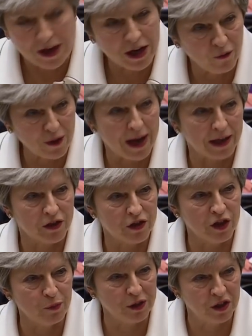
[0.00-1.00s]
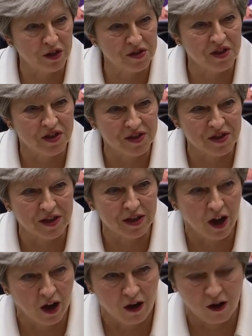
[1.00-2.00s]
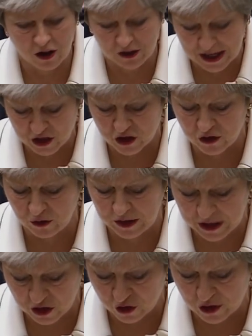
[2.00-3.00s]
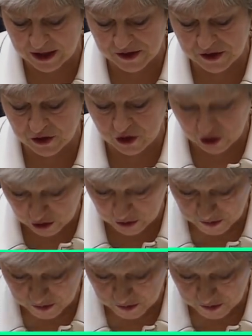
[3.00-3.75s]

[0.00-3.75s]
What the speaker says: We have acted because it is in our national interest to do